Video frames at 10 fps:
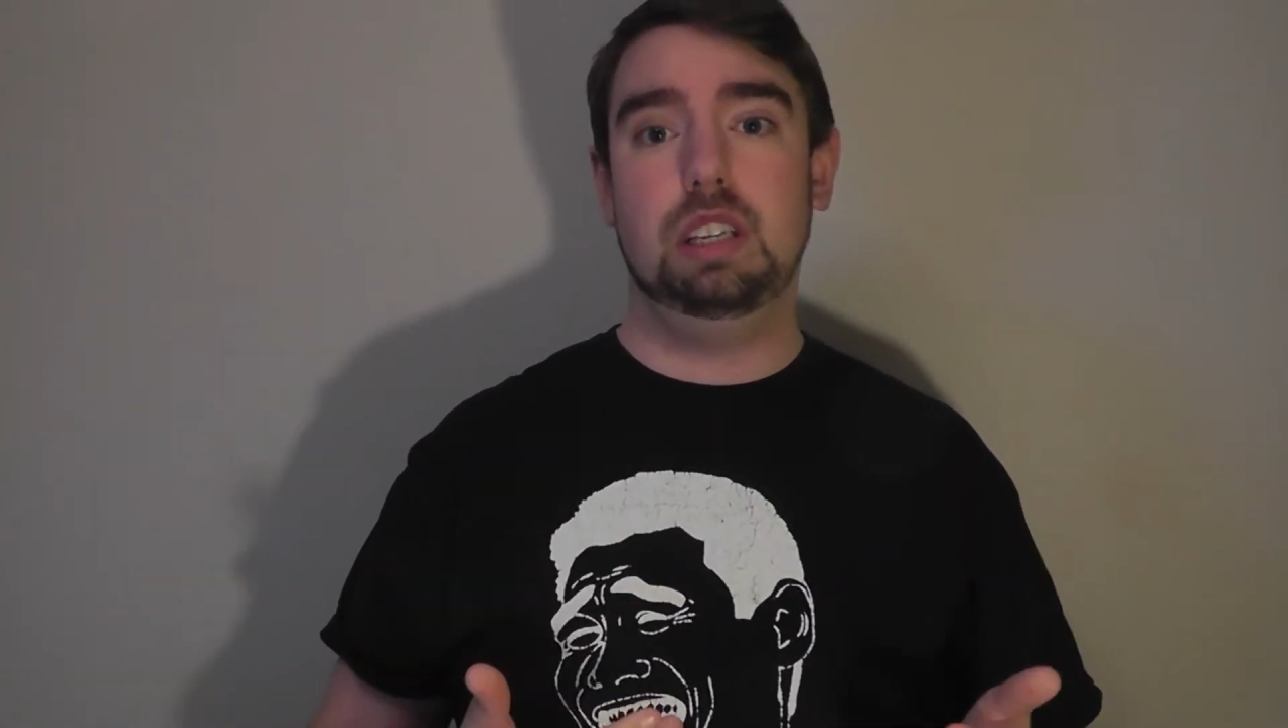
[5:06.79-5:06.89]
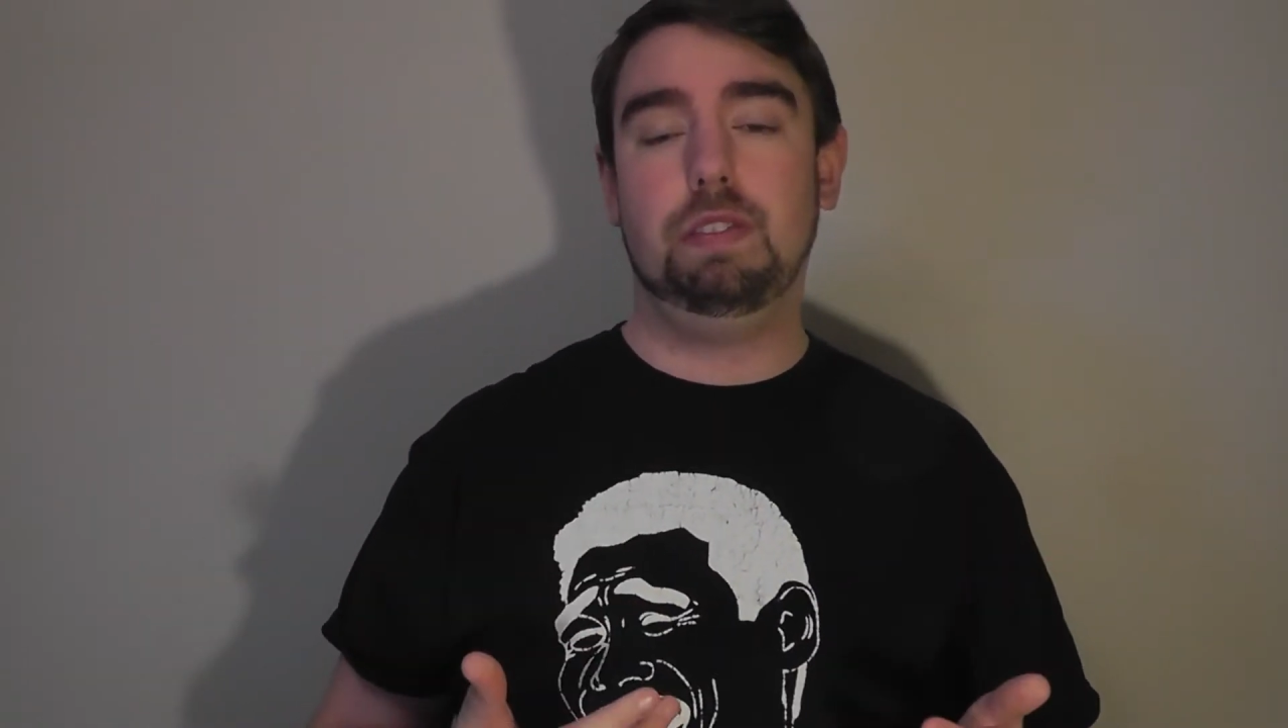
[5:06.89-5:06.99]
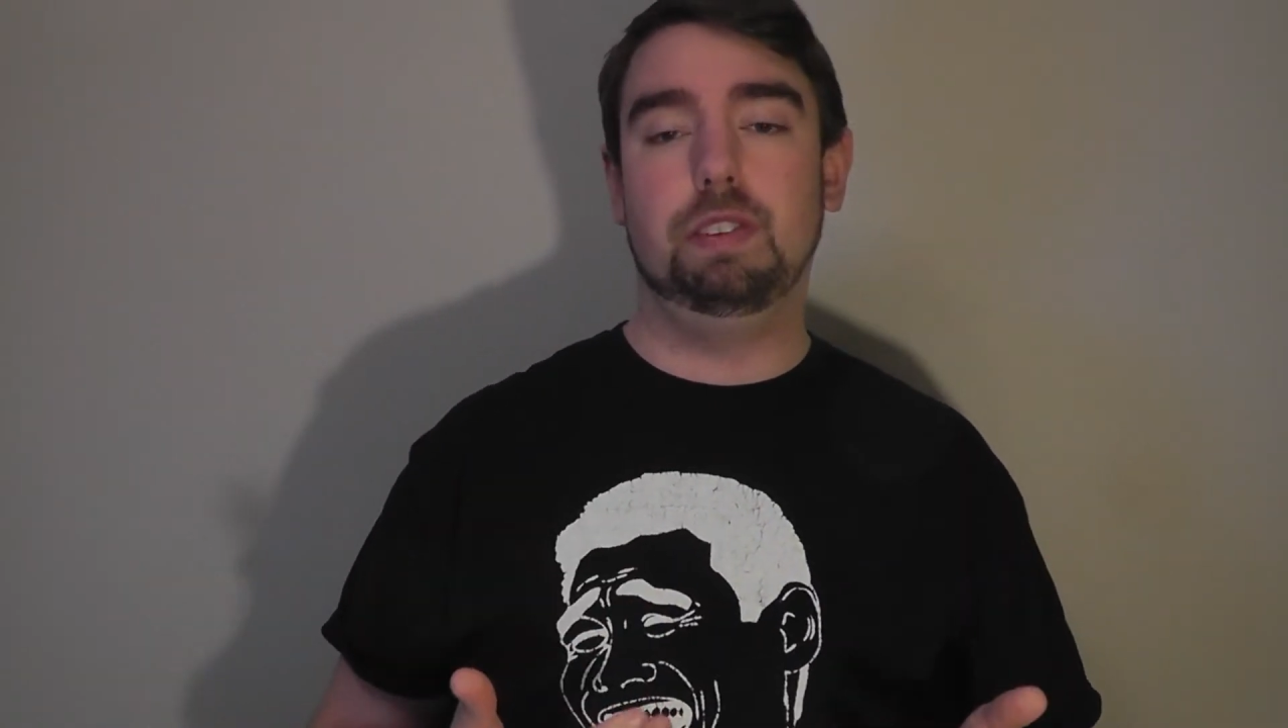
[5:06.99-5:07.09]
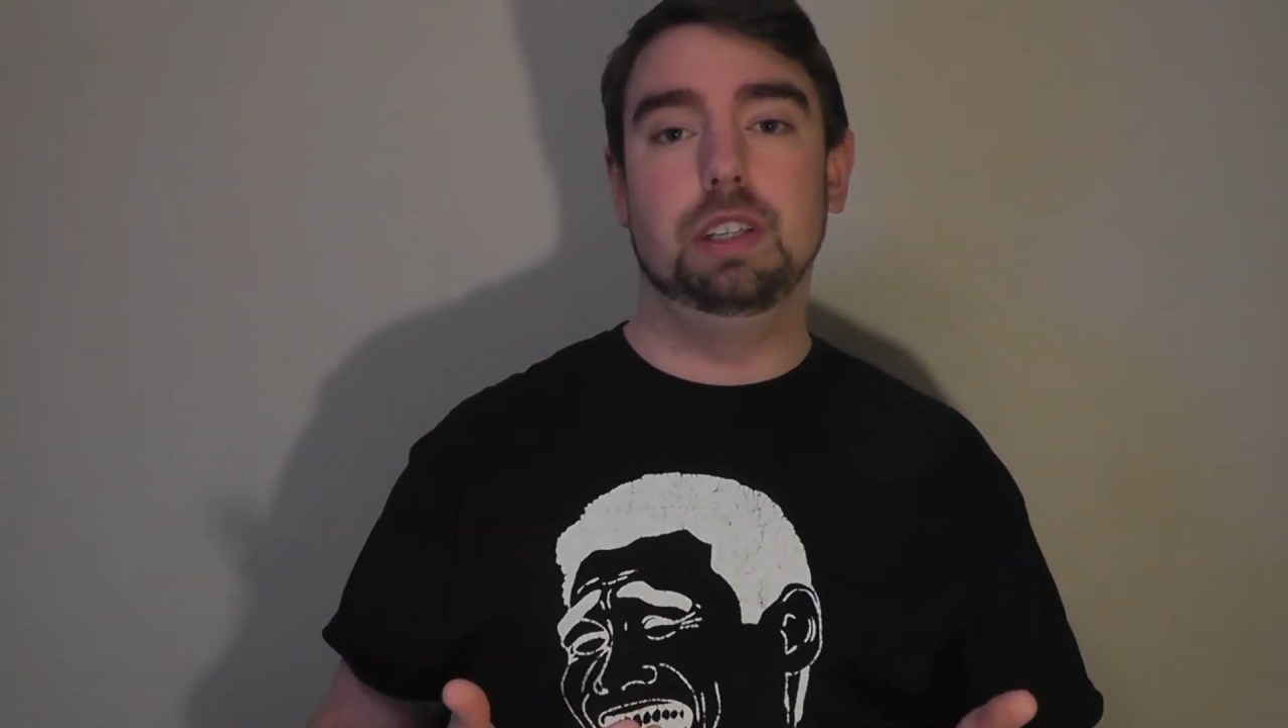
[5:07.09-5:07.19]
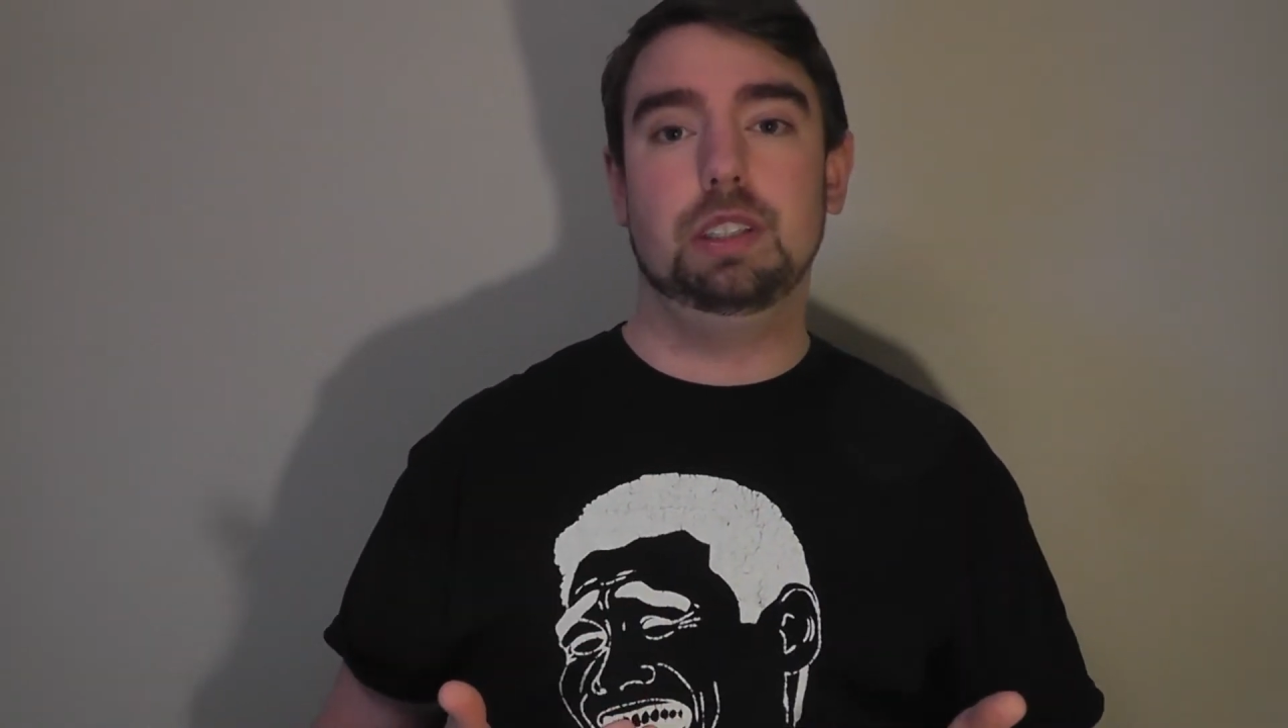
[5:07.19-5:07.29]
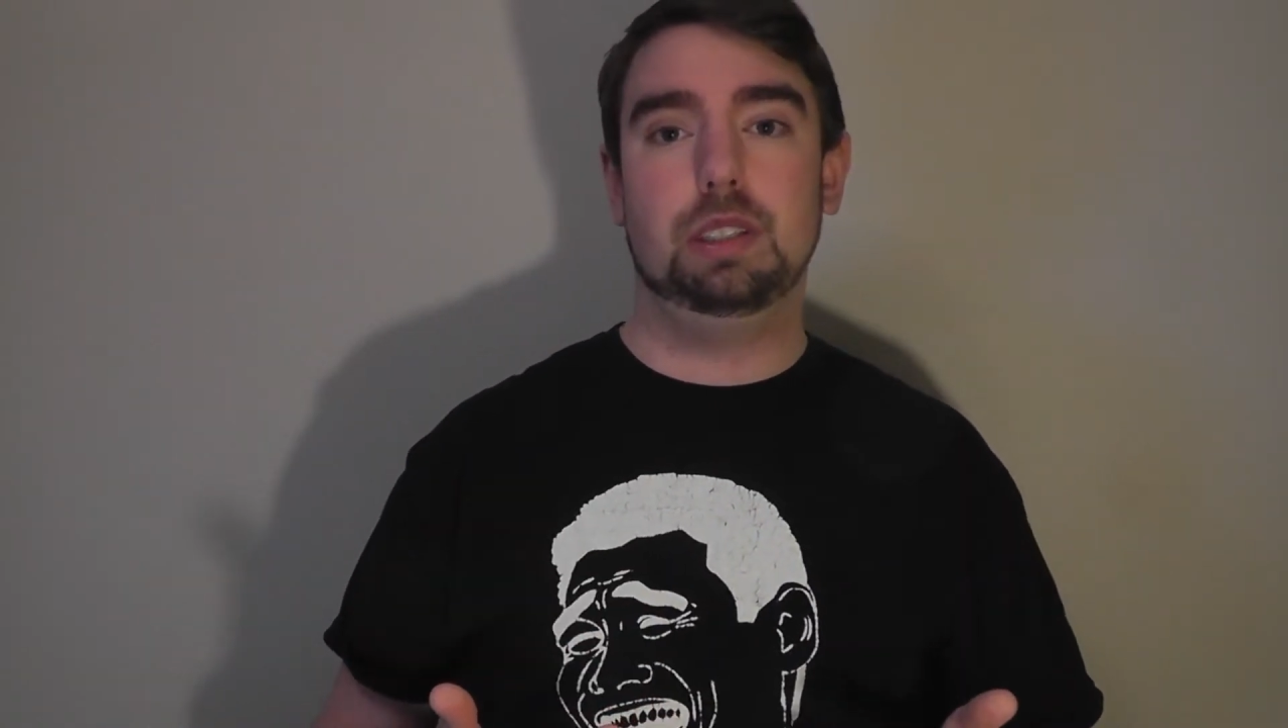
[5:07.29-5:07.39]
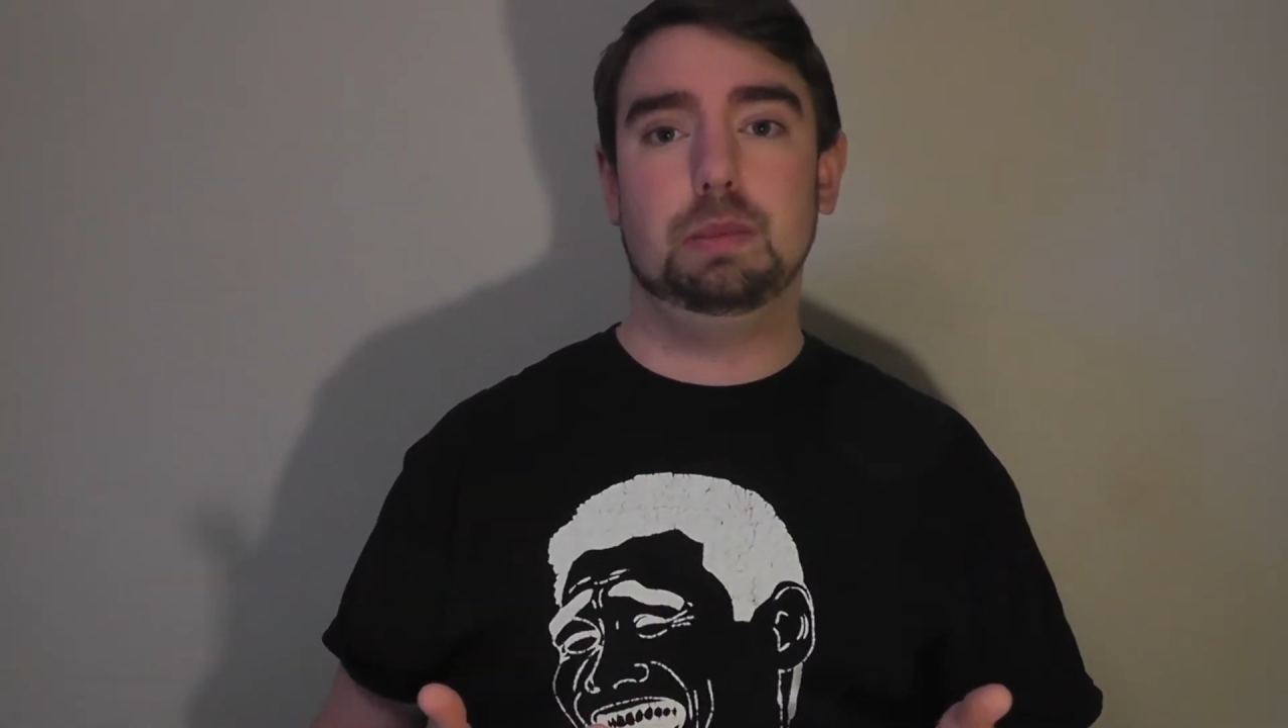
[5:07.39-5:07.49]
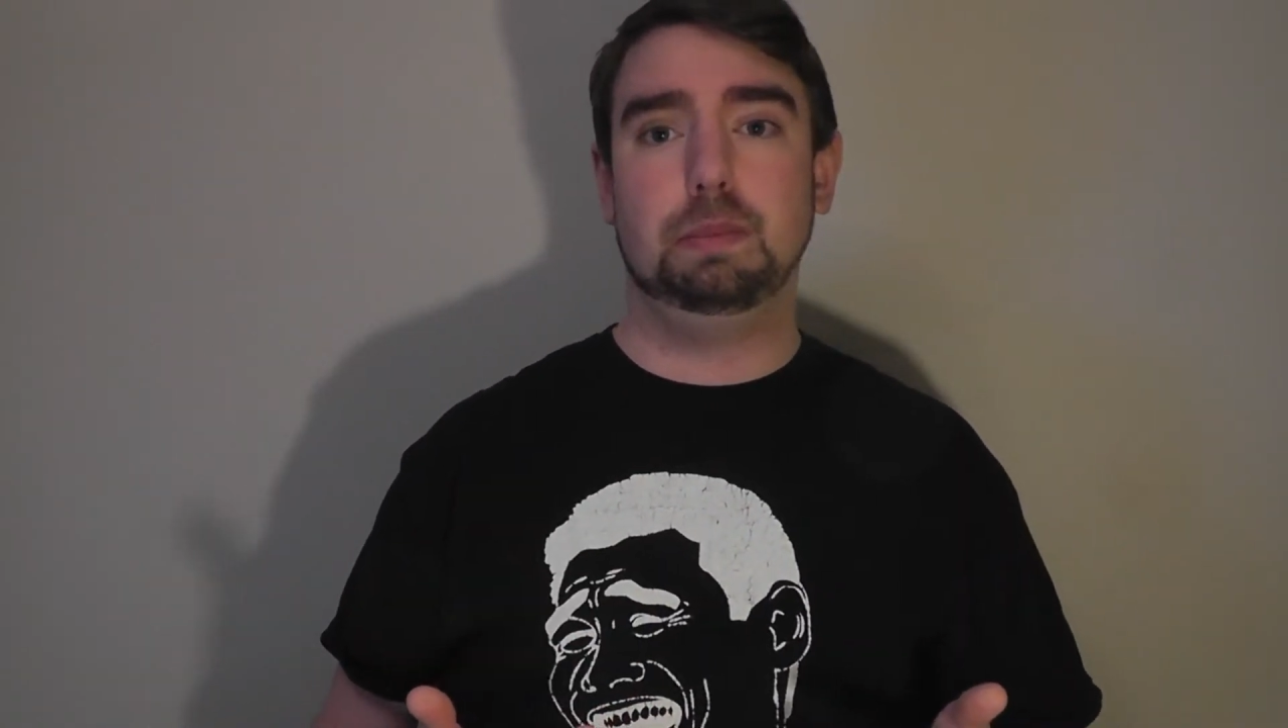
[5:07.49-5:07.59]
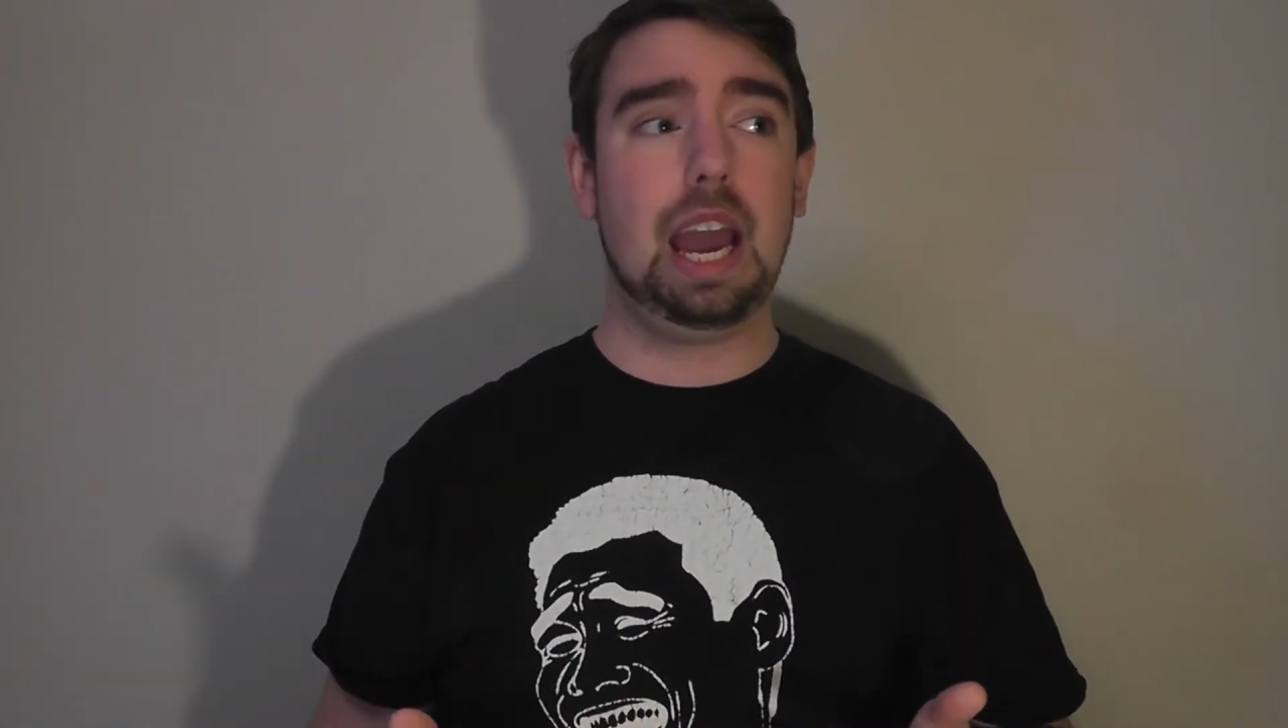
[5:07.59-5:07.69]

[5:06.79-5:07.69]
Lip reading: difference.